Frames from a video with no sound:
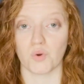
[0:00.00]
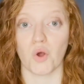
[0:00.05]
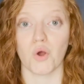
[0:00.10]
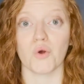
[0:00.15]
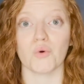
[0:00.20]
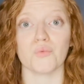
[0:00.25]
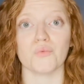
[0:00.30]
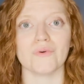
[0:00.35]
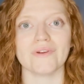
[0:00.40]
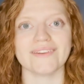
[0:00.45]

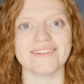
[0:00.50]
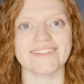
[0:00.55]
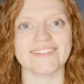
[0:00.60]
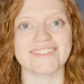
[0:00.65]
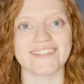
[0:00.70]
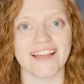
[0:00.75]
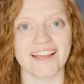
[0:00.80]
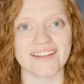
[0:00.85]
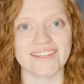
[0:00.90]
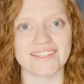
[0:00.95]
When
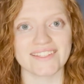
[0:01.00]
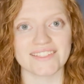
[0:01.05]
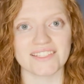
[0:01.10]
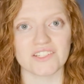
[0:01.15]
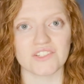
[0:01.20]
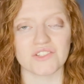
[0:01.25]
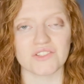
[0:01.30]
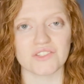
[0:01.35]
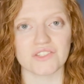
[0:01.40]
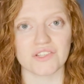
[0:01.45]
design
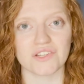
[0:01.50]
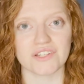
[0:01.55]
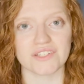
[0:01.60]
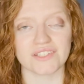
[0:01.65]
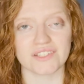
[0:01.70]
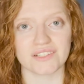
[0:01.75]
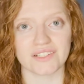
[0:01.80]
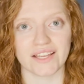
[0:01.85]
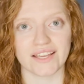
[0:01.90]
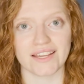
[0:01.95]
decisions are
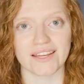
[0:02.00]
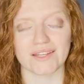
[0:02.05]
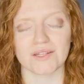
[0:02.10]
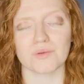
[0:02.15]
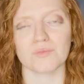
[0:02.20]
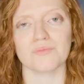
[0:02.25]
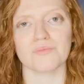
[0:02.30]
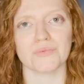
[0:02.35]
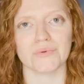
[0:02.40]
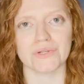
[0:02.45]
delayed,
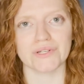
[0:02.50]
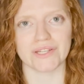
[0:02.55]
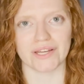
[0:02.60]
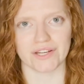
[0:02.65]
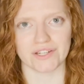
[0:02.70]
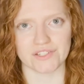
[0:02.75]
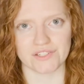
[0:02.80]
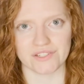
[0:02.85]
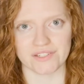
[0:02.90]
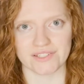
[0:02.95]

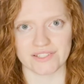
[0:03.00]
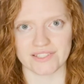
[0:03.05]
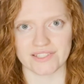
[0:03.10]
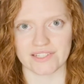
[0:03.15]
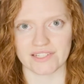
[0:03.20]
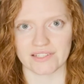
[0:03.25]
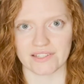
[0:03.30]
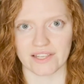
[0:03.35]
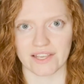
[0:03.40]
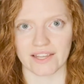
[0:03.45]
production is
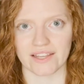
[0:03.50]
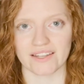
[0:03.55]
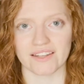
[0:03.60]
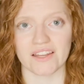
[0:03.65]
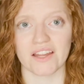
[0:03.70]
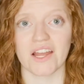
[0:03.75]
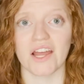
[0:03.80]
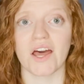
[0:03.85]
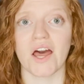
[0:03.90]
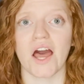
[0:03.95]
delayed.
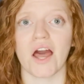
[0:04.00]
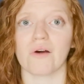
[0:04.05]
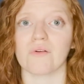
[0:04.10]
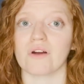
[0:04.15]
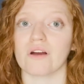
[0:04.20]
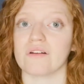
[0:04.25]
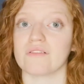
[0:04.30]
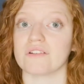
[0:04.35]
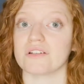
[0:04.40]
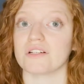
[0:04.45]

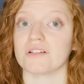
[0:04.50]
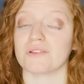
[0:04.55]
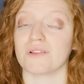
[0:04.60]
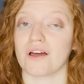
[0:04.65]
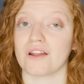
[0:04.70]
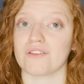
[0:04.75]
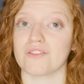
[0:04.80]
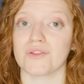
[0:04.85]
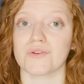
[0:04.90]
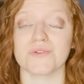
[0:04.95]
However, a
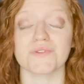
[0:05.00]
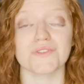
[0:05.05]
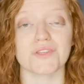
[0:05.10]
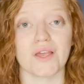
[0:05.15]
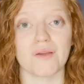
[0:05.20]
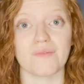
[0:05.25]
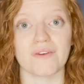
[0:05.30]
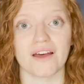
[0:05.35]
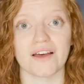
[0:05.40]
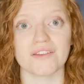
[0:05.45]
lot of those
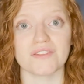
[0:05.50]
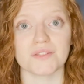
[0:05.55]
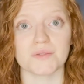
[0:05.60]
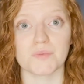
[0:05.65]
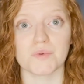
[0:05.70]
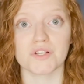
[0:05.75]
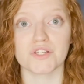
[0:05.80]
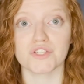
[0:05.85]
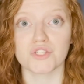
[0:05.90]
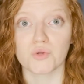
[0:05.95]
same
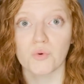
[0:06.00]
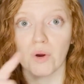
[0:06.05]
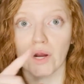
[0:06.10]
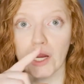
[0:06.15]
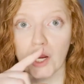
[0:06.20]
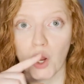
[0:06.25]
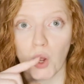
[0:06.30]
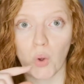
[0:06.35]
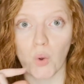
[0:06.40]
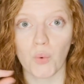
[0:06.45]
customers who are,